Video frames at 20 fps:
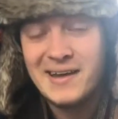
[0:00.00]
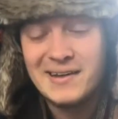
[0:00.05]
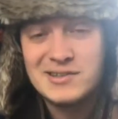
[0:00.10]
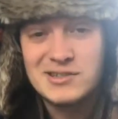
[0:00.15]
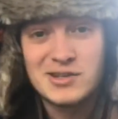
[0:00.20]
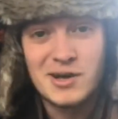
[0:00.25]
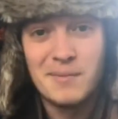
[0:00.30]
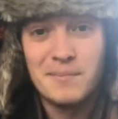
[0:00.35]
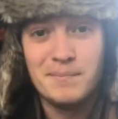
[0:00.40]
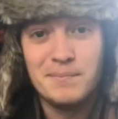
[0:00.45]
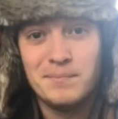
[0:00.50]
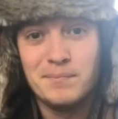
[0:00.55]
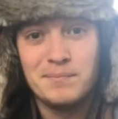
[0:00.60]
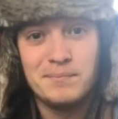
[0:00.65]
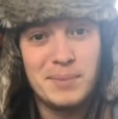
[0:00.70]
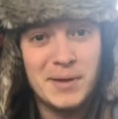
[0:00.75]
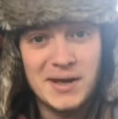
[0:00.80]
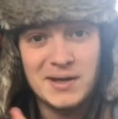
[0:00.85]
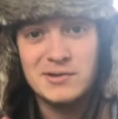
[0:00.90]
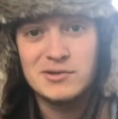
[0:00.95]
Some
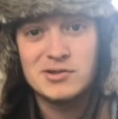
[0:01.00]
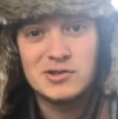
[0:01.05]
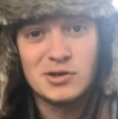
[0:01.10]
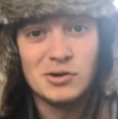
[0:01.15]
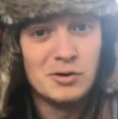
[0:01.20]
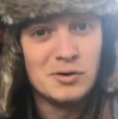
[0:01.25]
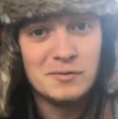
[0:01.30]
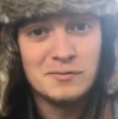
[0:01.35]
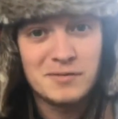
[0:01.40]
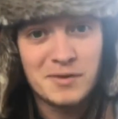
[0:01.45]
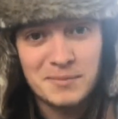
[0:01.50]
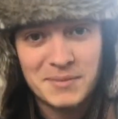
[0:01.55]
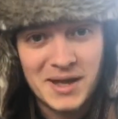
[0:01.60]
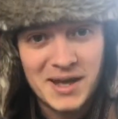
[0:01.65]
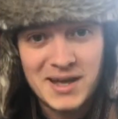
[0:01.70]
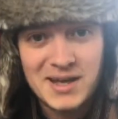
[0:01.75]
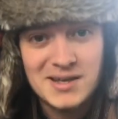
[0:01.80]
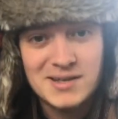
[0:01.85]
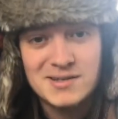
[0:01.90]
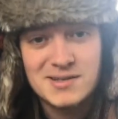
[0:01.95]
big storm from
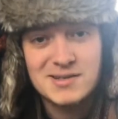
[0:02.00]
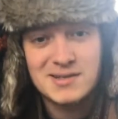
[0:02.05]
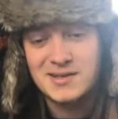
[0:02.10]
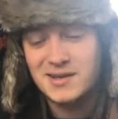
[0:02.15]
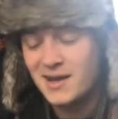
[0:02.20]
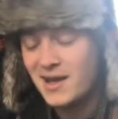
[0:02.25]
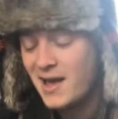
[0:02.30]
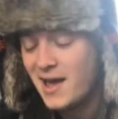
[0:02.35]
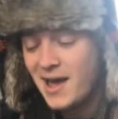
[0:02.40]
the east.